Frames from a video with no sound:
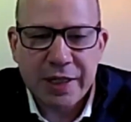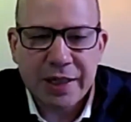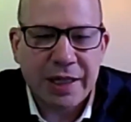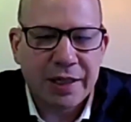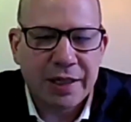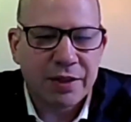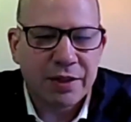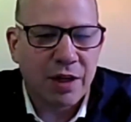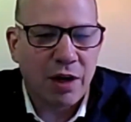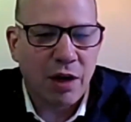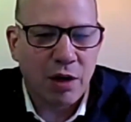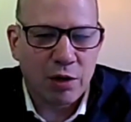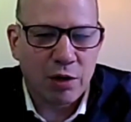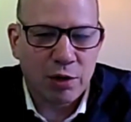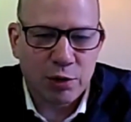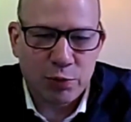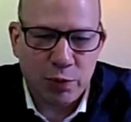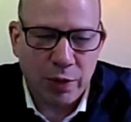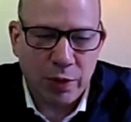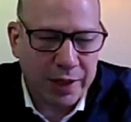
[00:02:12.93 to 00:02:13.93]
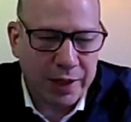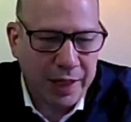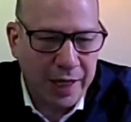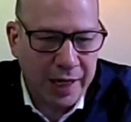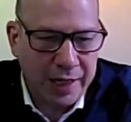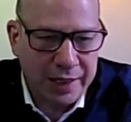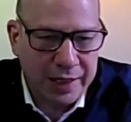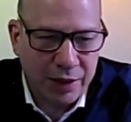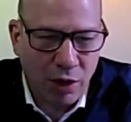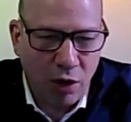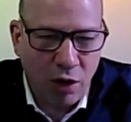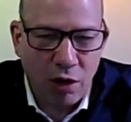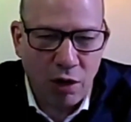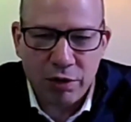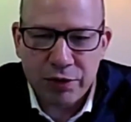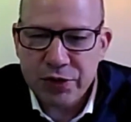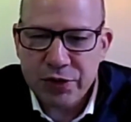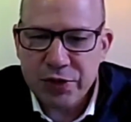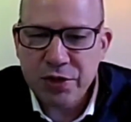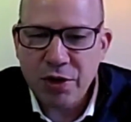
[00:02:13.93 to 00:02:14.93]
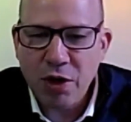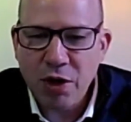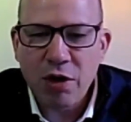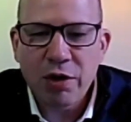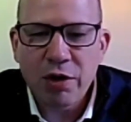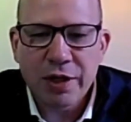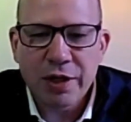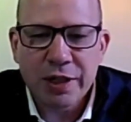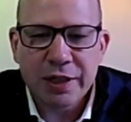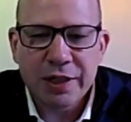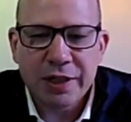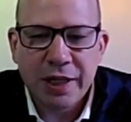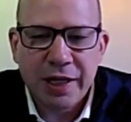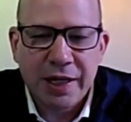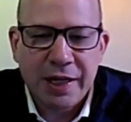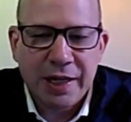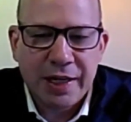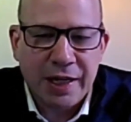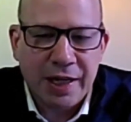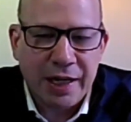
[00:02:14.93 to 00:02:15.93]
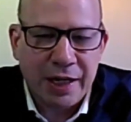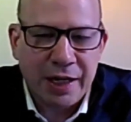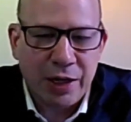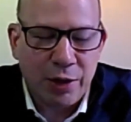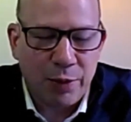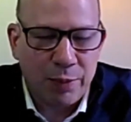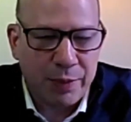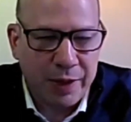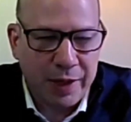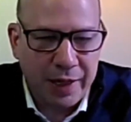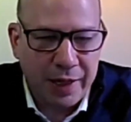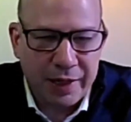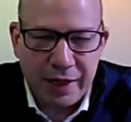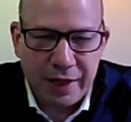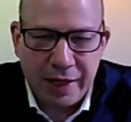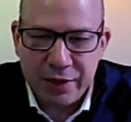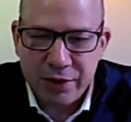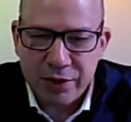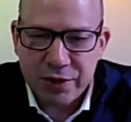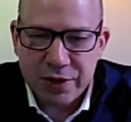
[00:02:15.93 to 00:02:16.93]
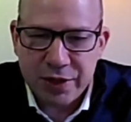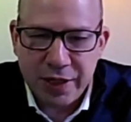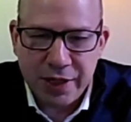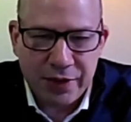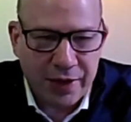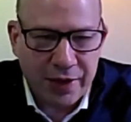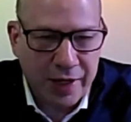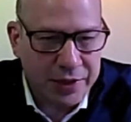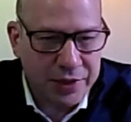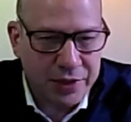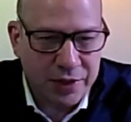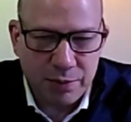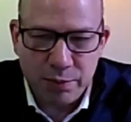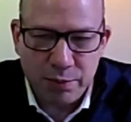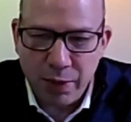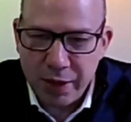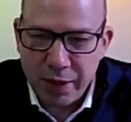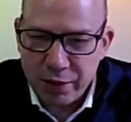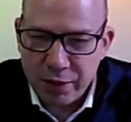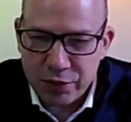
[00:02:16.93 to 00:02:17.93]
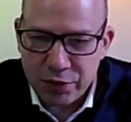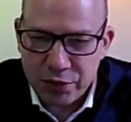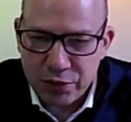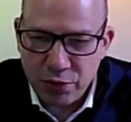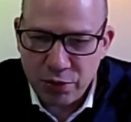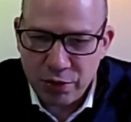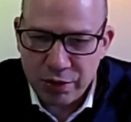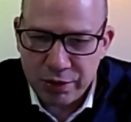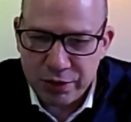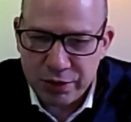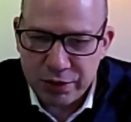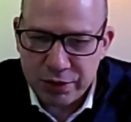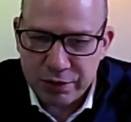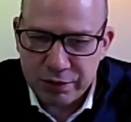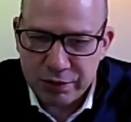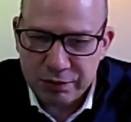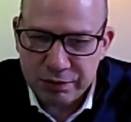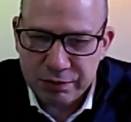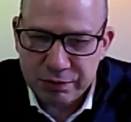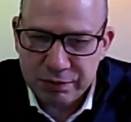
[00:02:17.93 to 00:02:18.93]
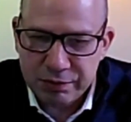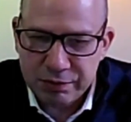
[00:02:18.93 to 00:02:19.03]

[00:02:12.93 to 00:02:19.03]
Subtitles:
Day of Kindergarten is what got it all started. And I understand that's in Meyer stores?